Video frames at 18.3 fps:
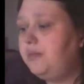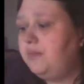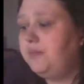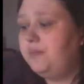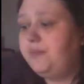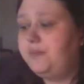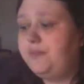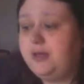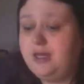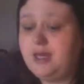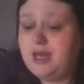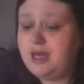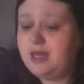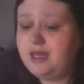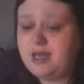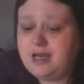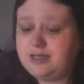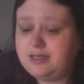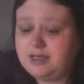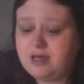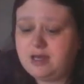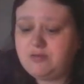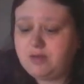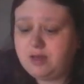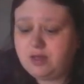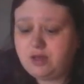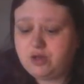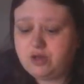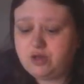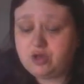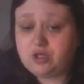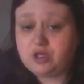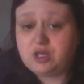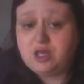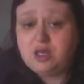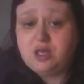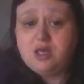But yeah, that's it really.
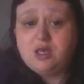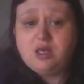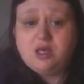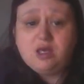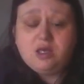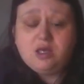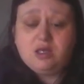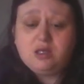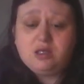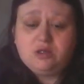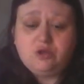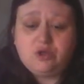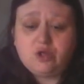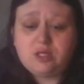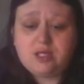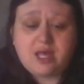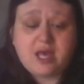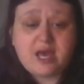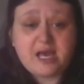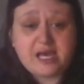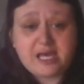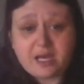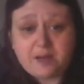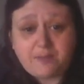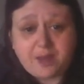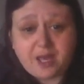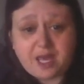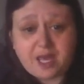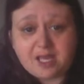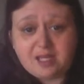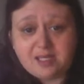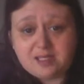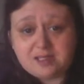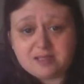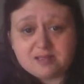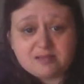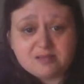Just get her a bed.
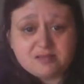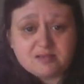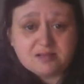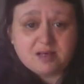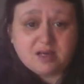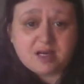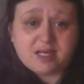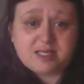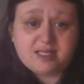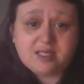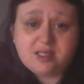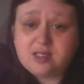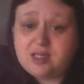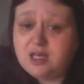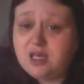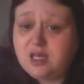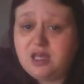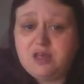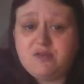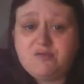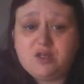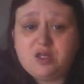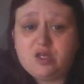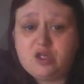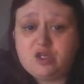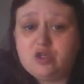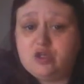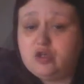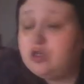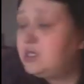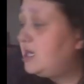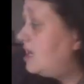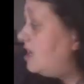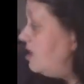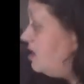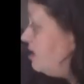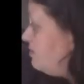As I say, even if you just
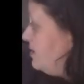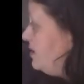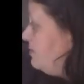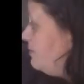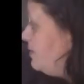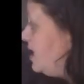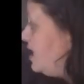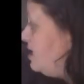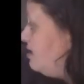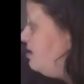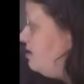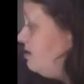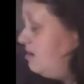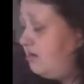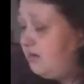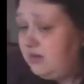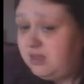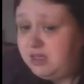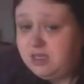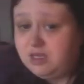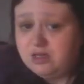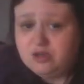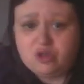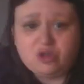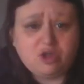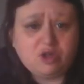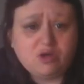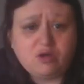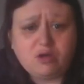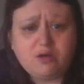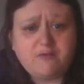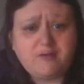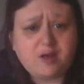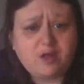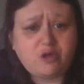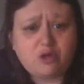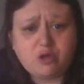get her a wee one, she'll
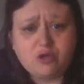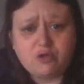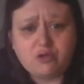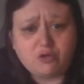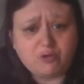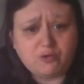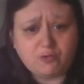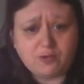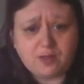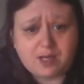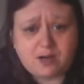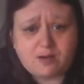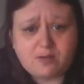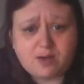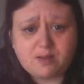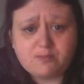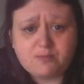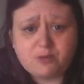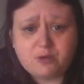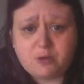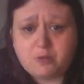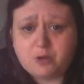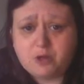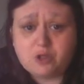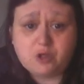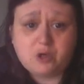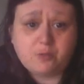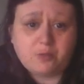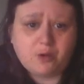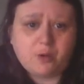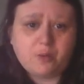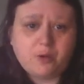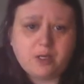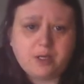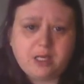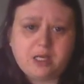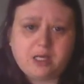eventually outgrow that one probably, so I'll
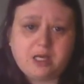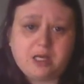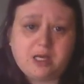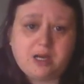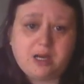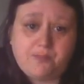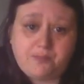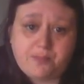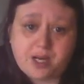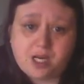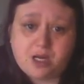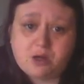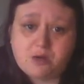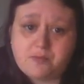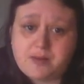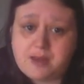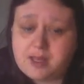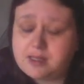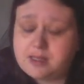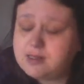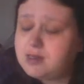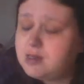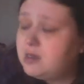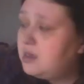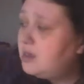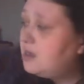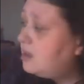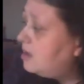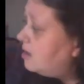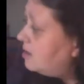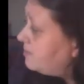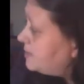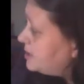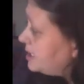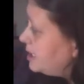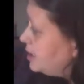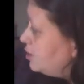probably need to get her a bigger bed.
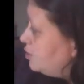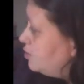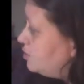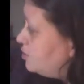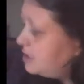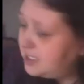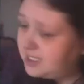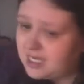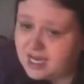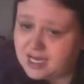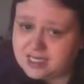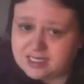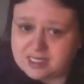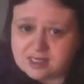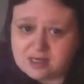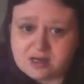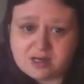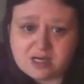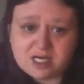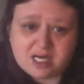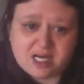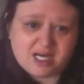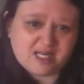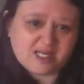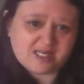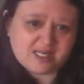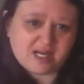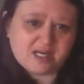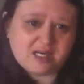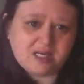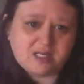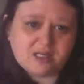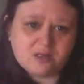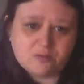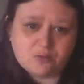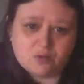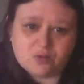But they know the size here, and it's a
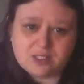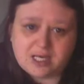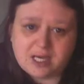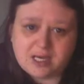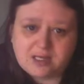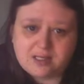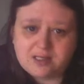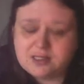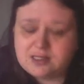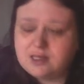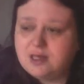reasonable size.